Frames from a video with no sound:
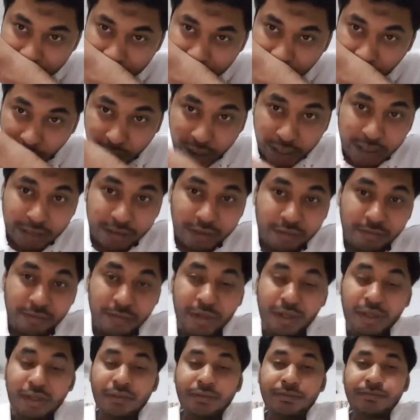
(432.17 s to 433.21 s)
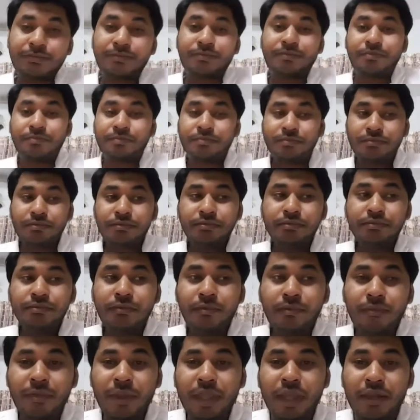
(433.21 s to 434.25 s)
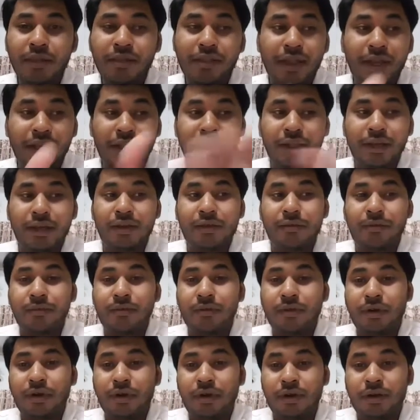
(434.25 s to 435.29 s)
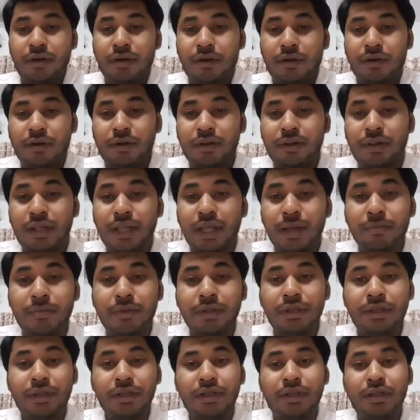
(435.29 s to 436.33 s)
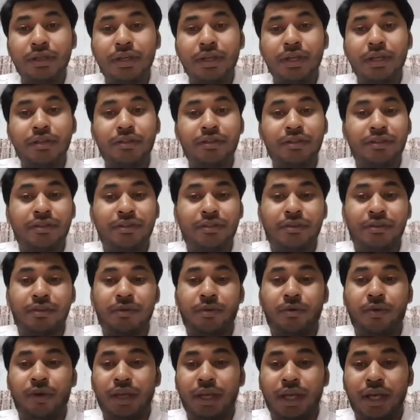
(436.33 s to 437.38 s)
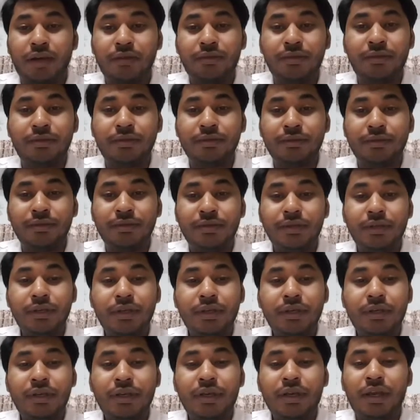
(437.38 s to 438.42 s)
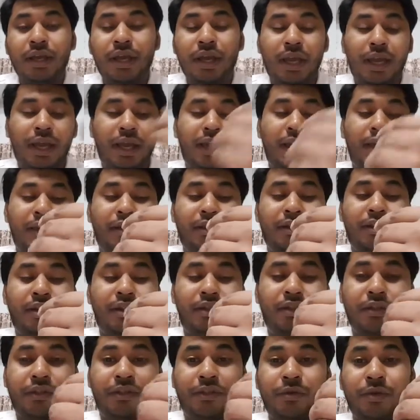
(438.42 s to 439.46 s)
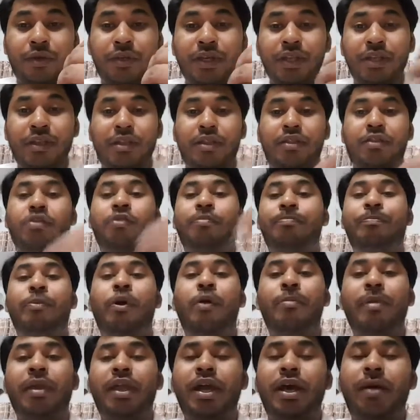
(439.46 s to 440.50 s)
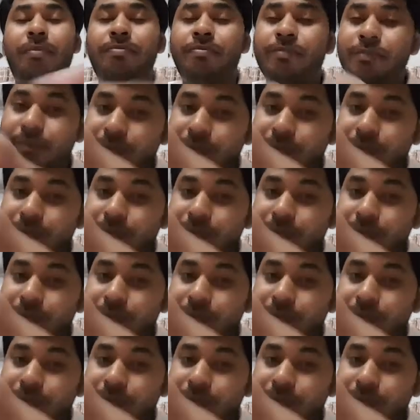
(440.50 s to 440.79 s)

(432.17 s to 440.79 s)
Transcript: what I can smell is that the lemon is going out and the sweetness is popping up.